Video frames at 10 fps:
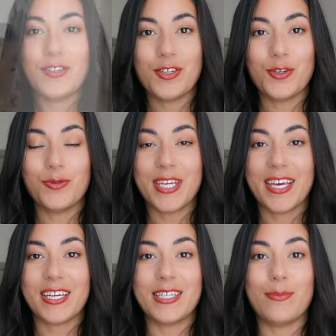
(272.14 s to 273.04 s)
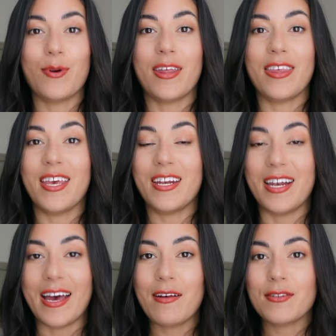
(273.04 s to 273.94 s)
do you take a deep breath in and
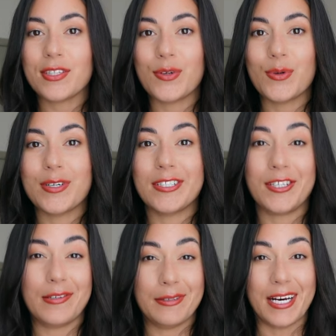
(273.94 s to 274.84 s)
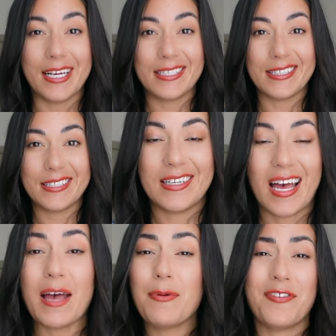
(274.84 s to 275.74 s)
out or do you not?
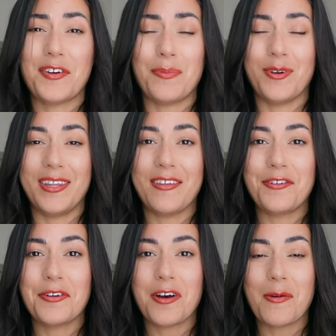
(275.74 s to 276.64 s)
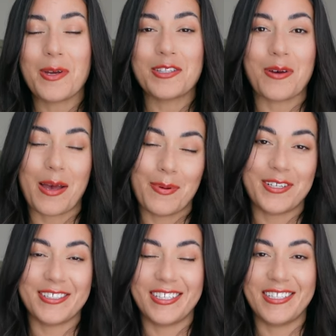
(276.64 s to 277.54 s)
I prefer to breathe under a garment, so I
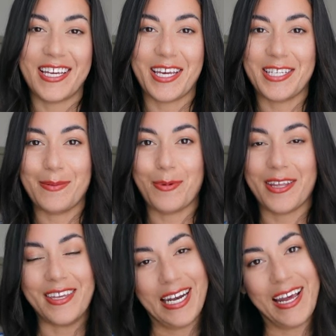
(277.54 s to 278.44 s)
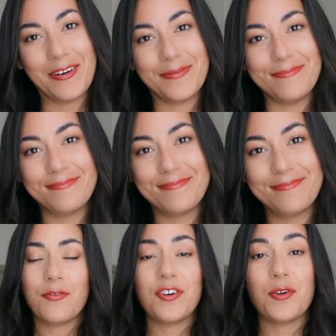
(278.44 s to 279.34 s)
personally take a deep breath in and out.
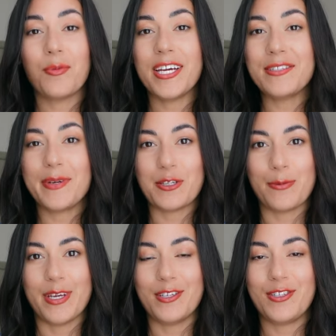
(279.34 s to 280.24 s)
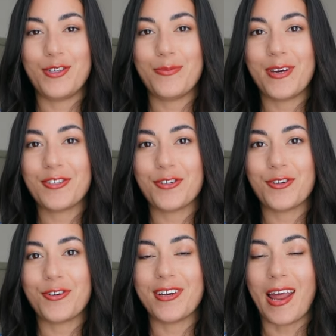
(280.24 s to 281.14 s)
For your waist measurement, do you measure
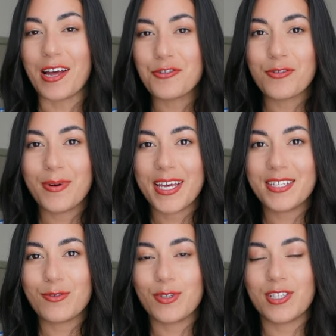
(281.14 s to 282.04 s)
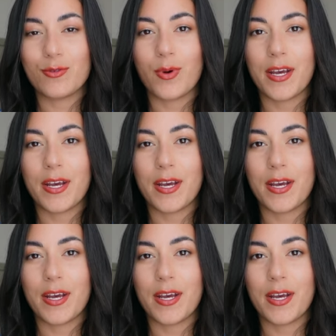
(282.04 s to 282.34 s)
your natural waist, which is where